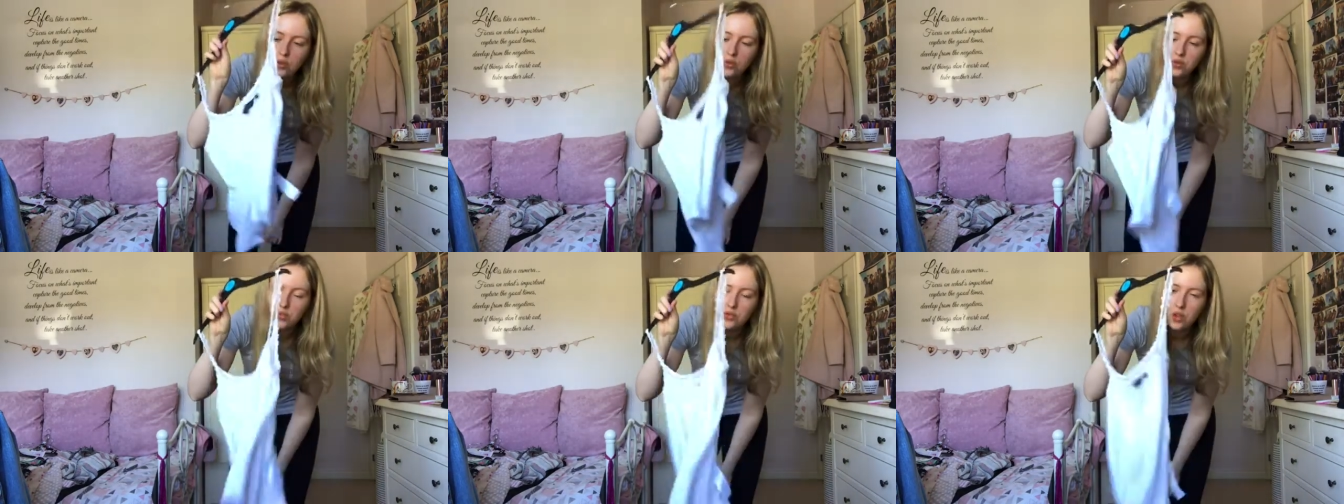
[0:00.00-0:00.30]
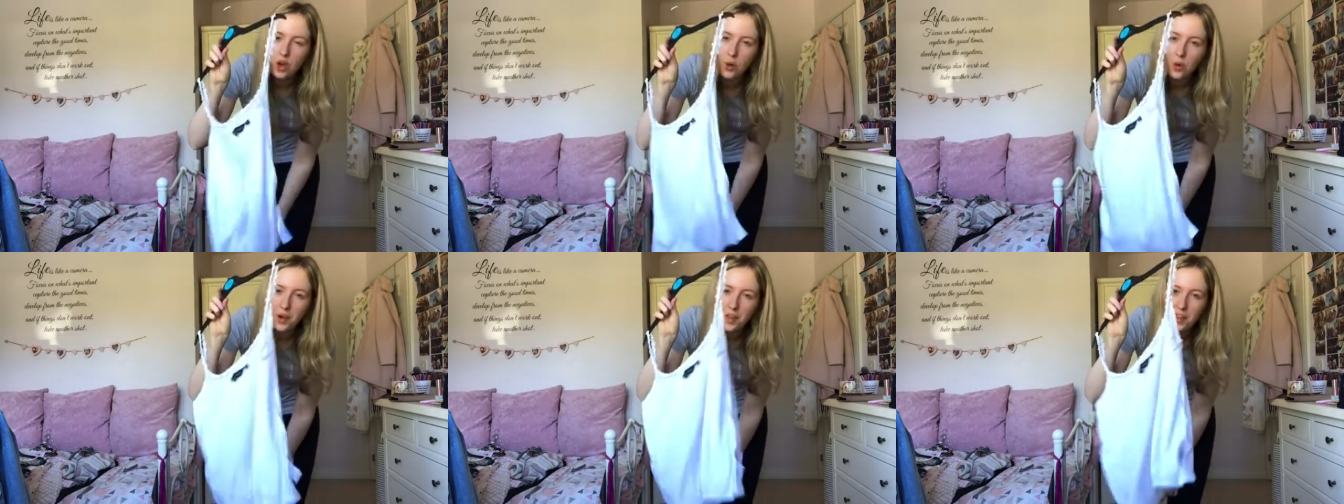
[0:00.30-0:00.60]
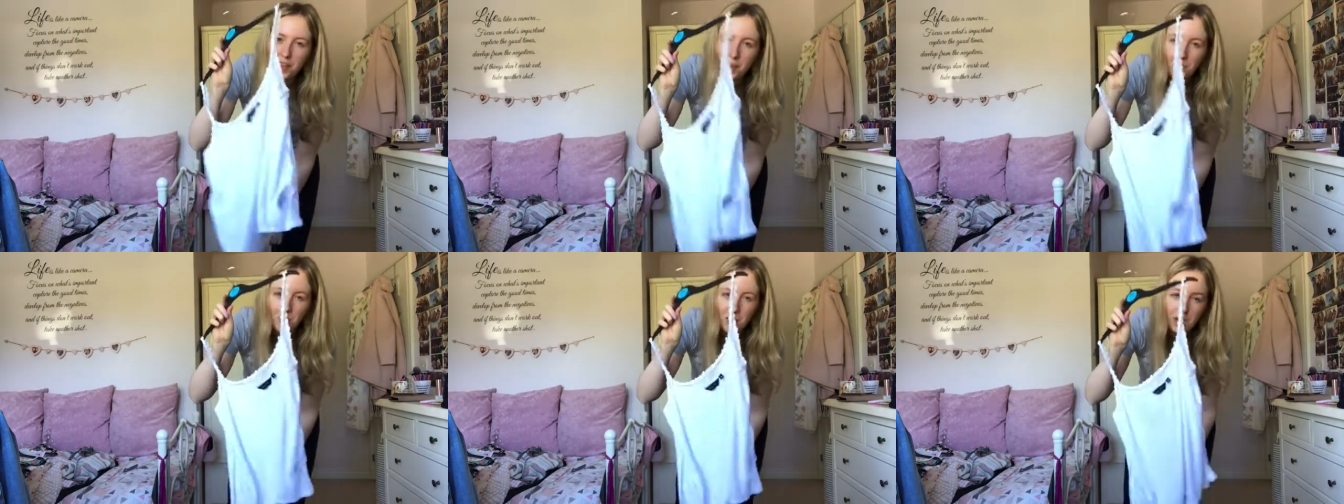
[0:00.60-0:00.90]
So I
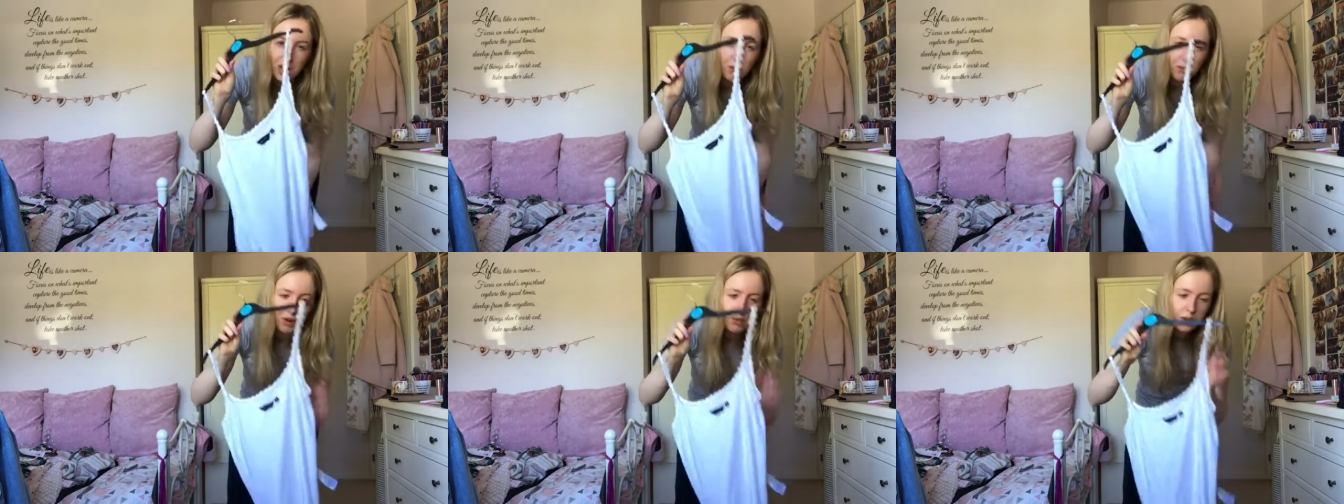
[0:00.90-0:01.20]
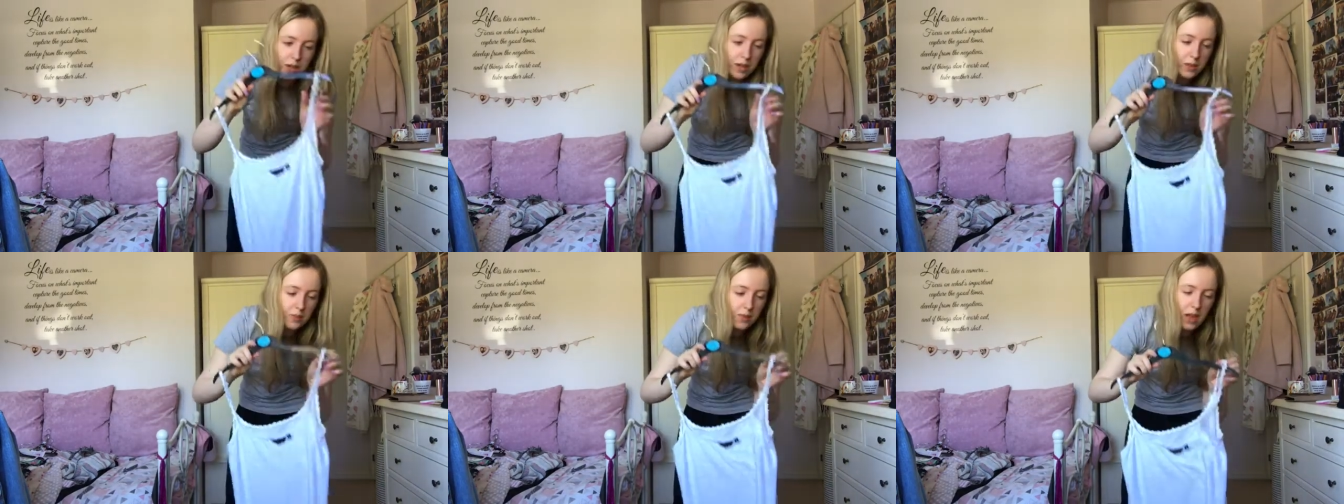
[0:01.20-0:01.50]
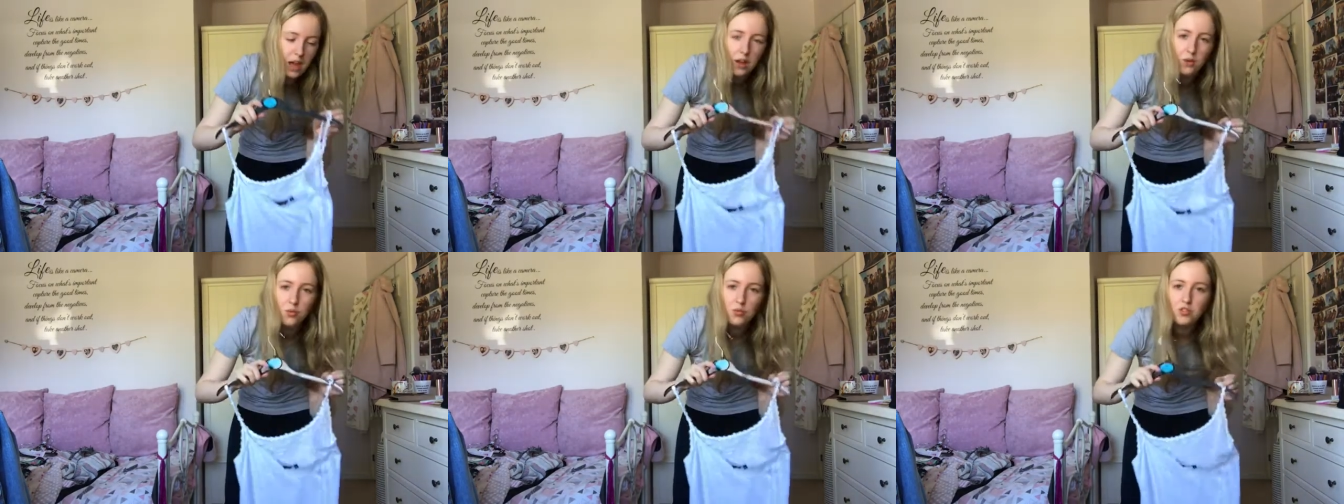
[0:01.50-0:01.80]
think I'm going to get rid of it.
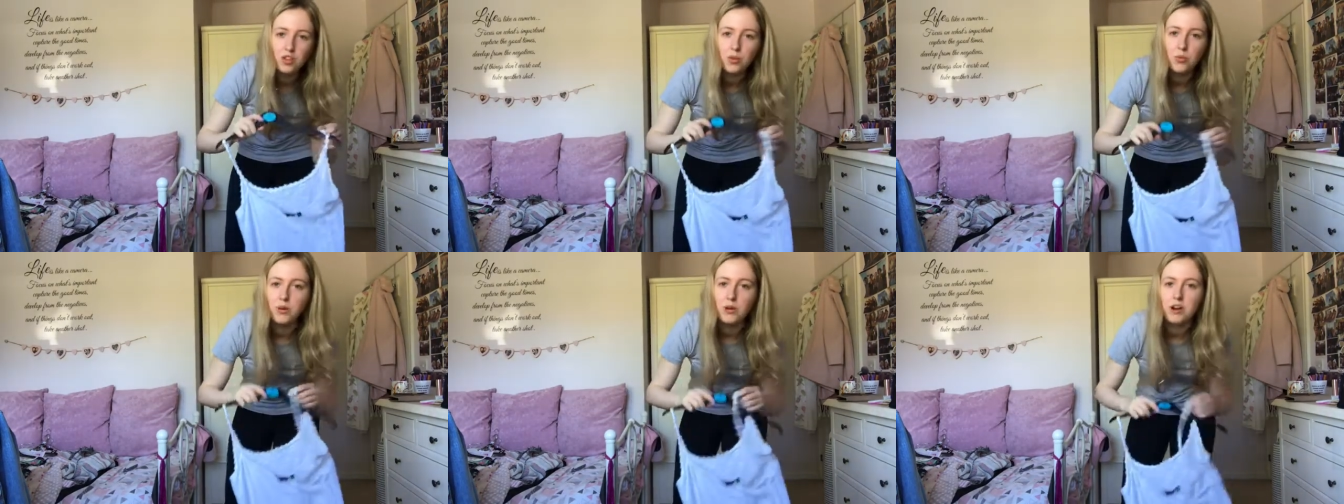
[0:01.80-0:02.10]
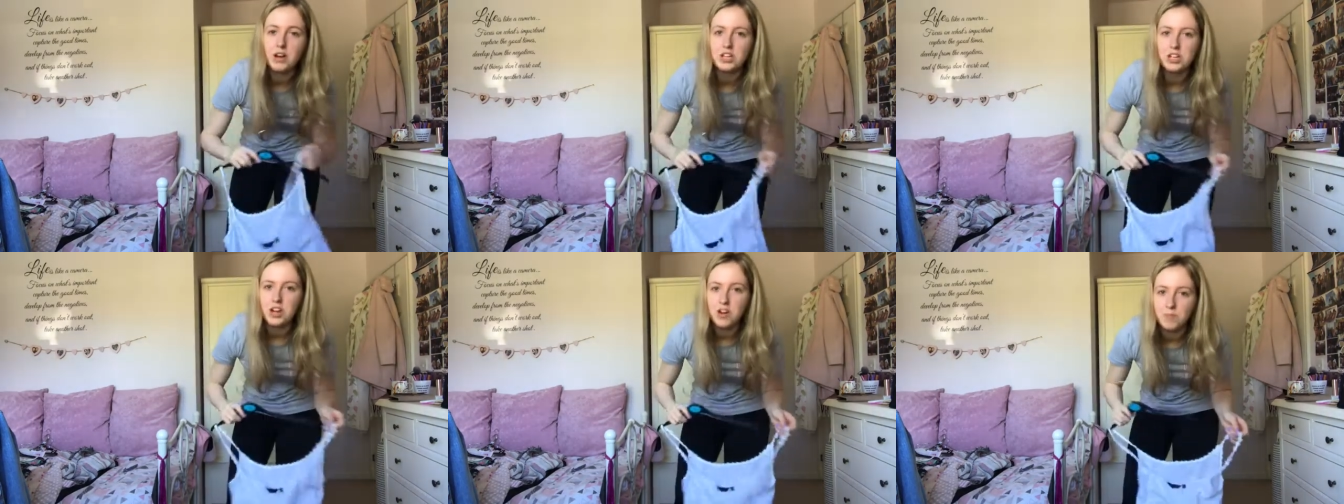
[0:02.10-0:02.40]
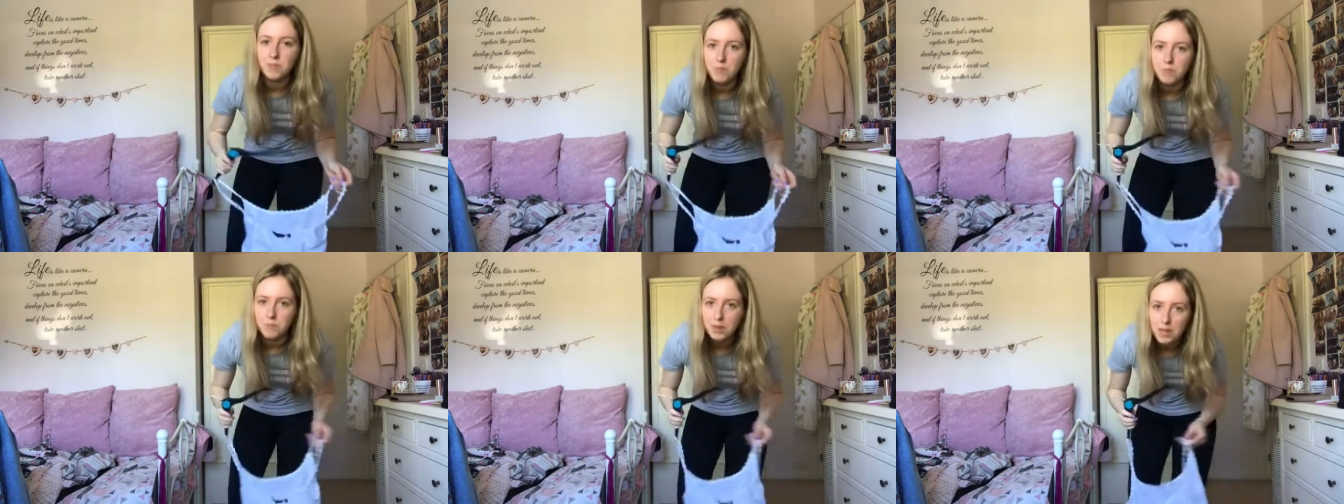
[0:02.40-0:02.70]
And also, where I don't have
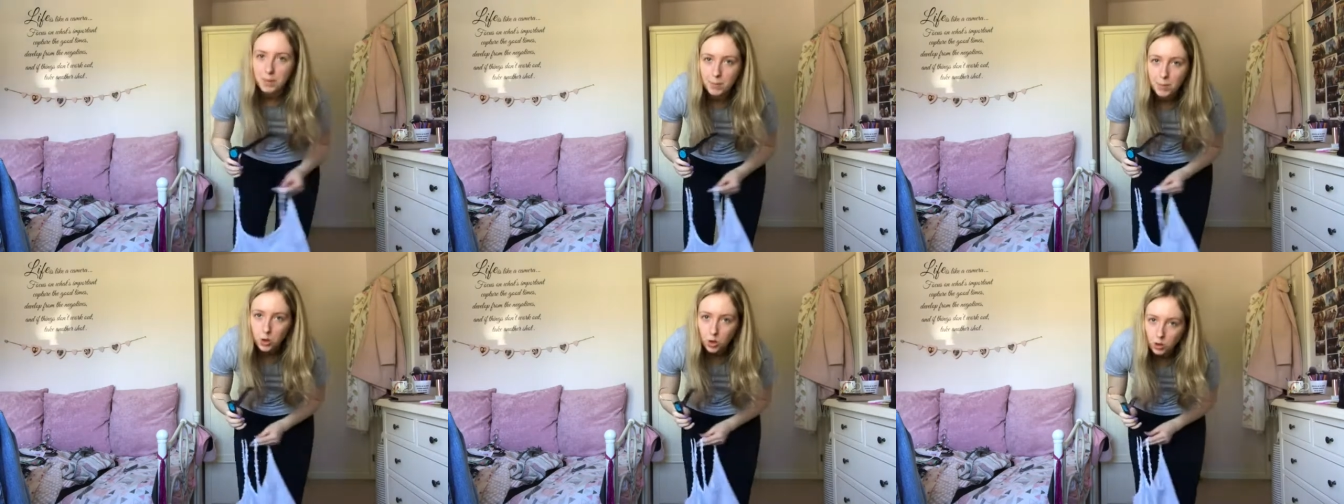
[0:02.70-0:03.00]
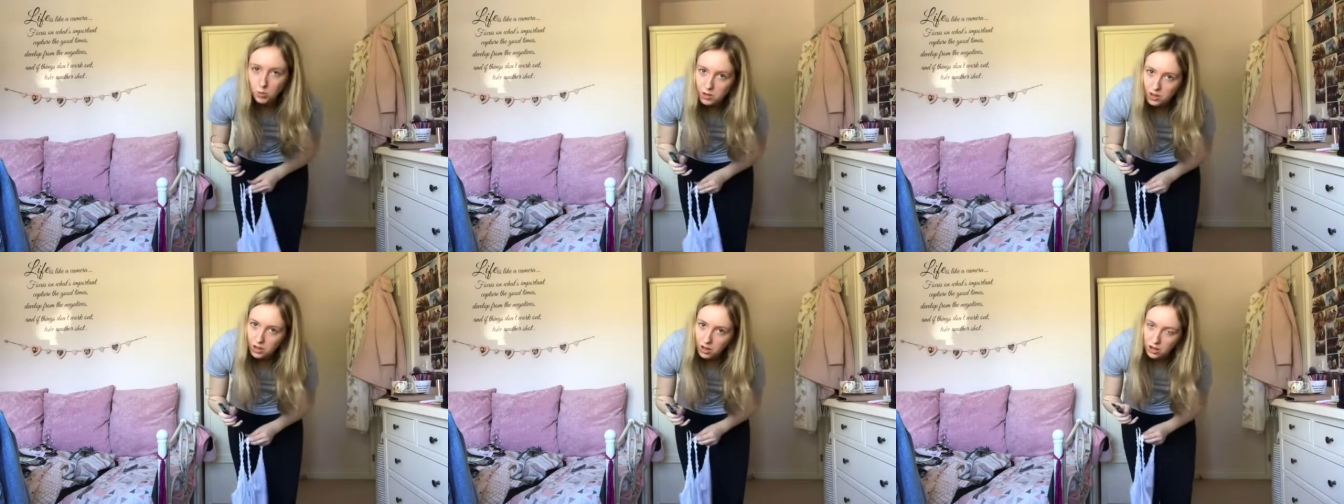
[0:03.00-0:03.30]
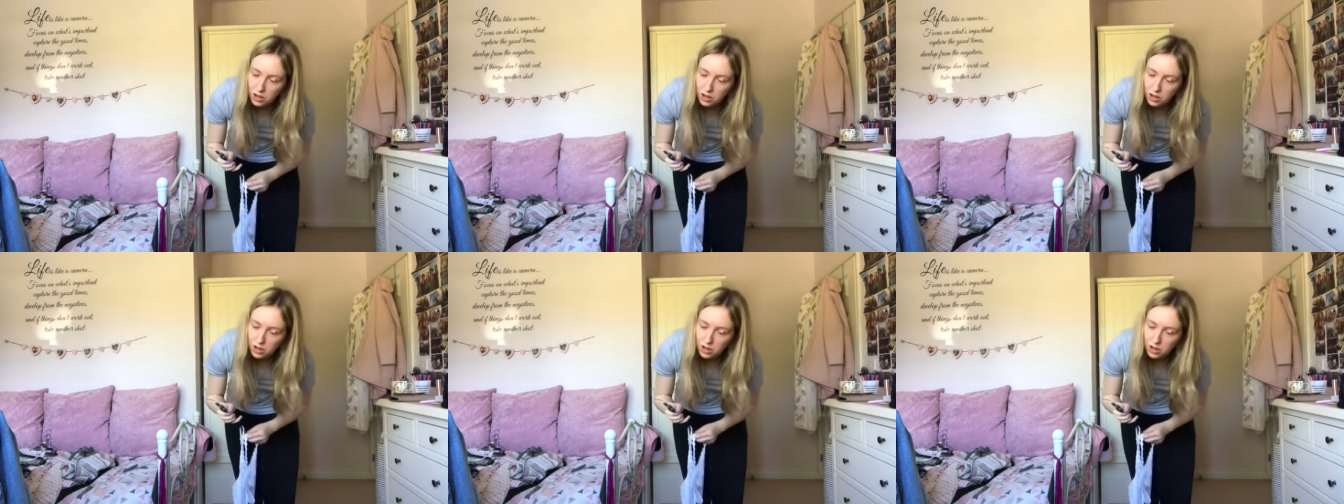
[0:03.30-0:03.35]
big boobs, like I,